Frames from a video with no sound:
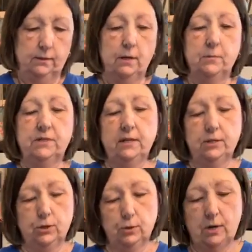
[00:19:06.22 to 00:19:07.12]
So I'm just
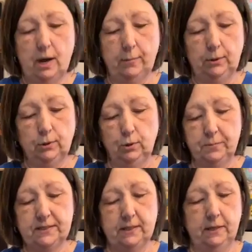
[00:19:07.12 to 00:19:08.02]
going to do a couple
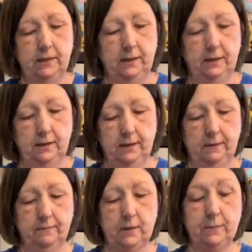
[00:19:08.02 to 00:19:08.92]
loops.
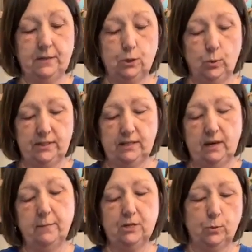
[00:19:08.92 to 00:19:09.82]
I'm going to twist it.
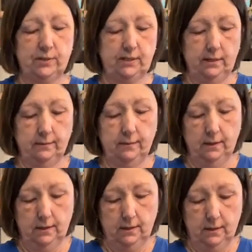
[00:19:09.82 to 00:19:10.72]
I'm going to twist it
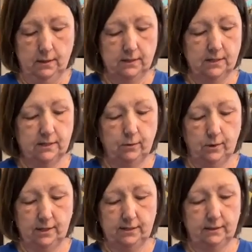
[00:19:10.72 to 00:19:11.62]
just
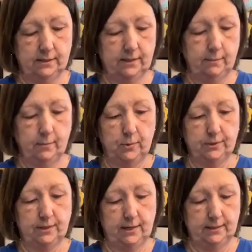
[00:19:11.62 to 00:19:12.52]
so it is the same on
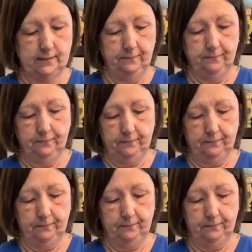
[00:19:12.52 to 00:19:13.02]
both sides.